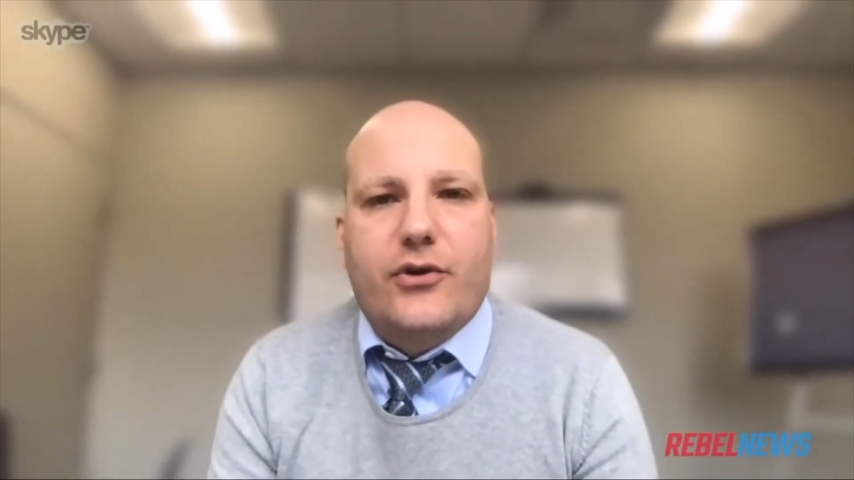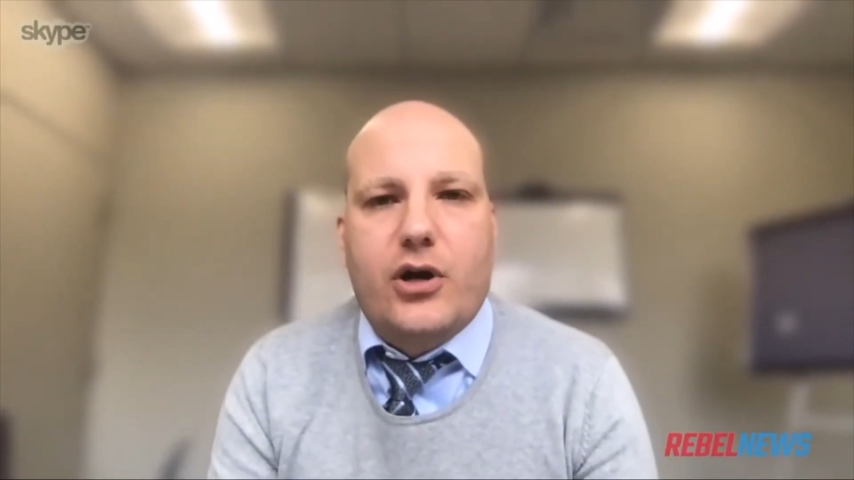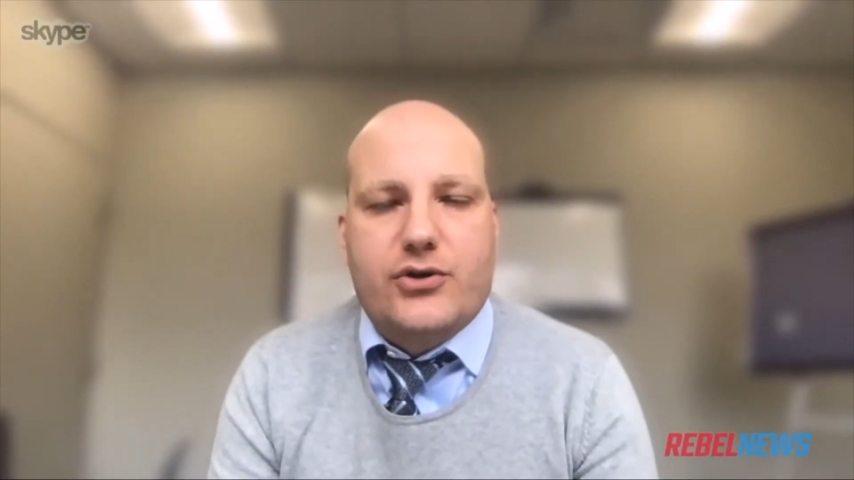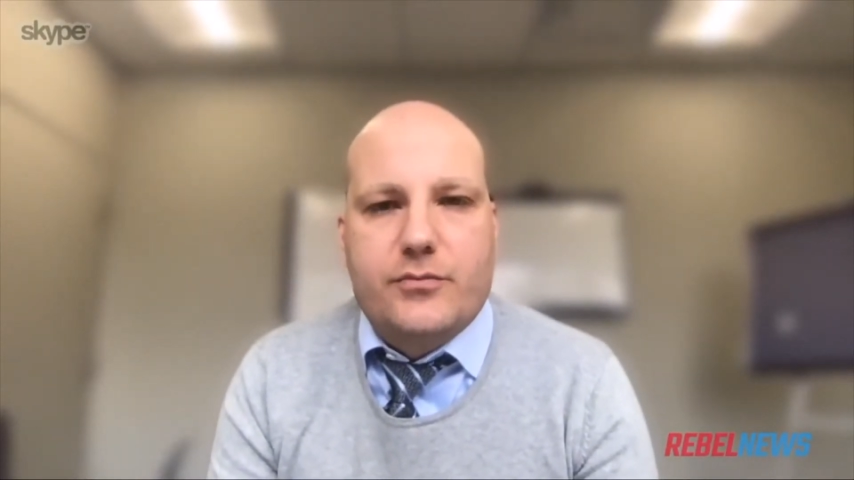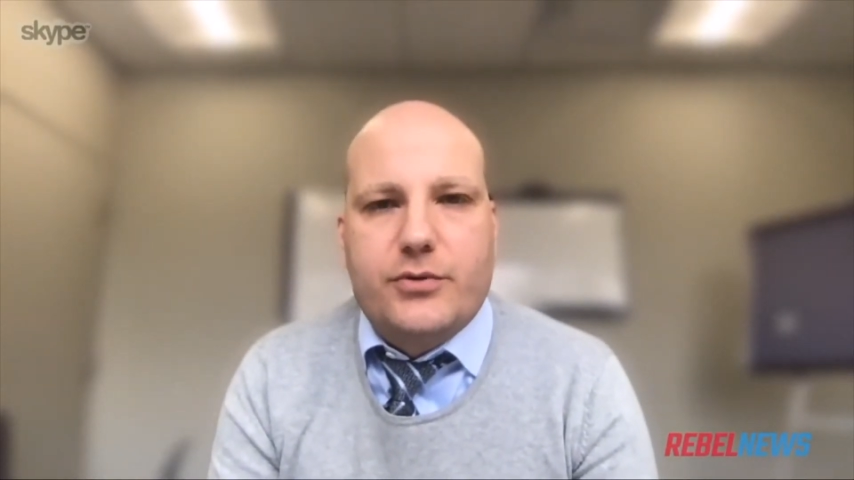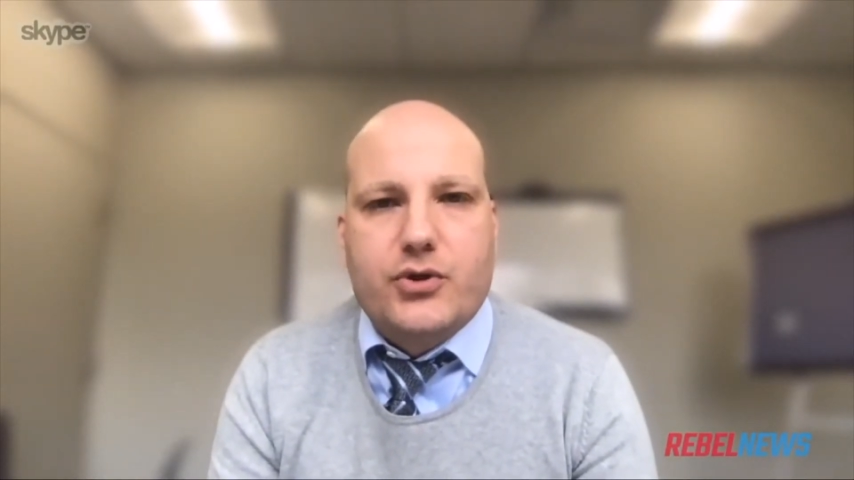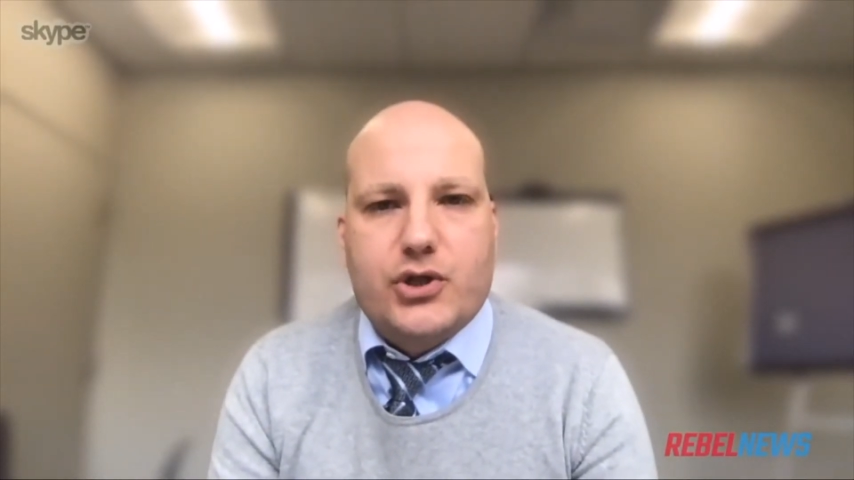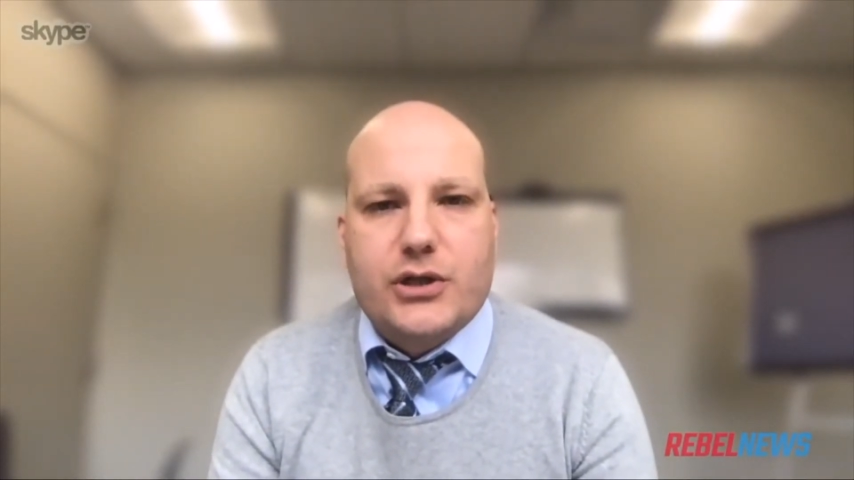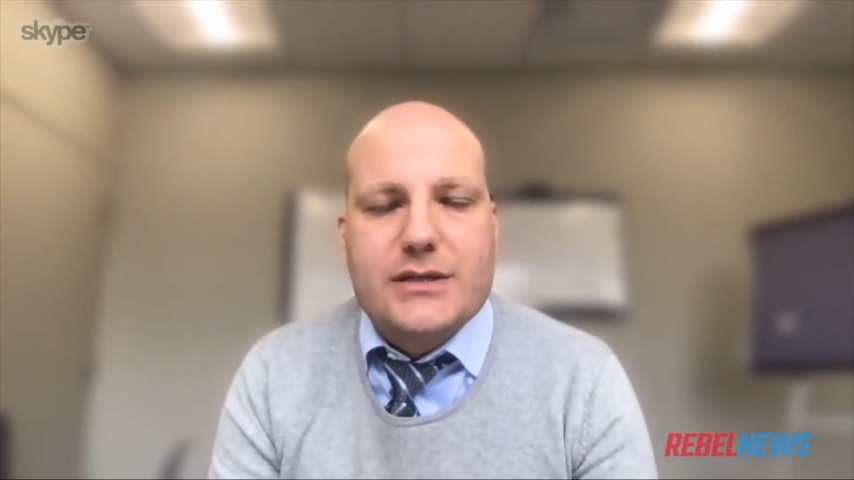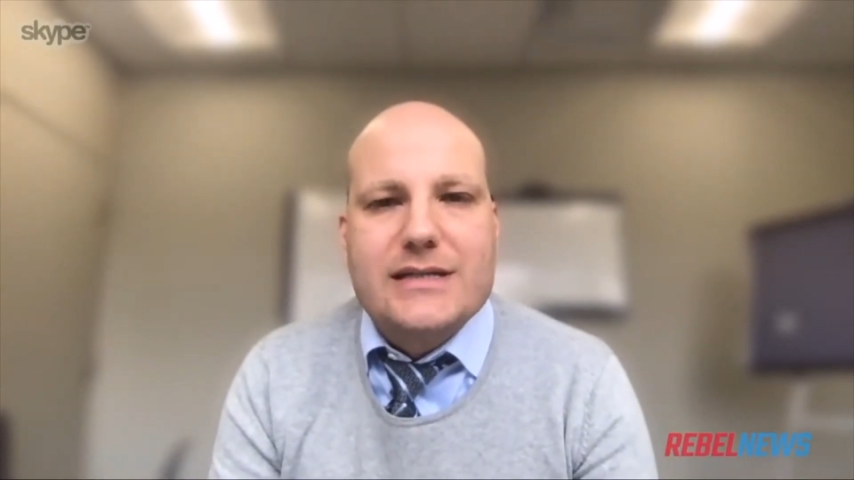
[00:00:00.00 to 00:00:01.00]
of
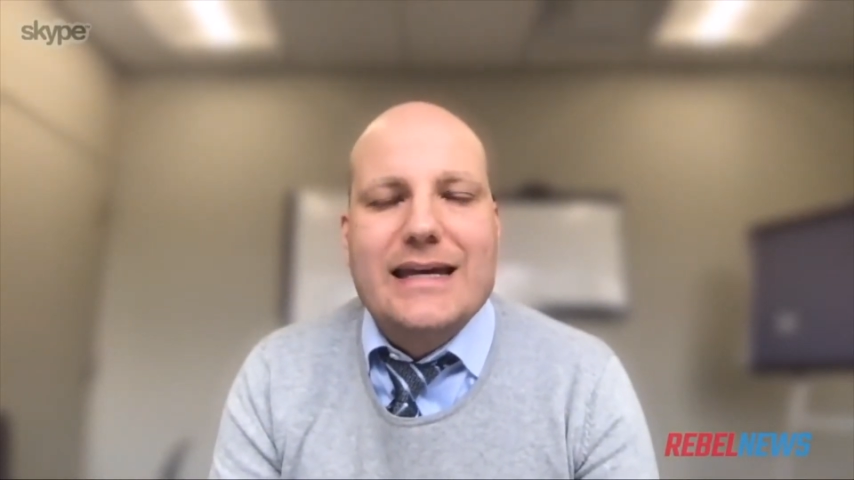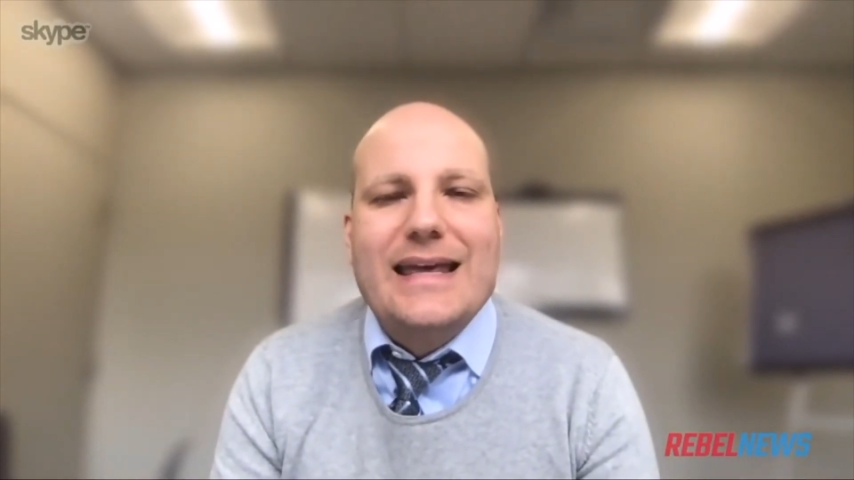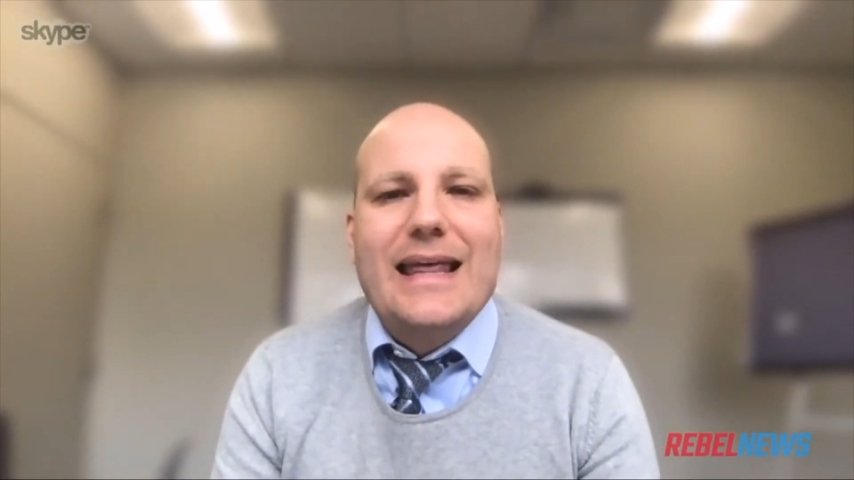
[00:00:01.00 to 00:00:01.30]
contributions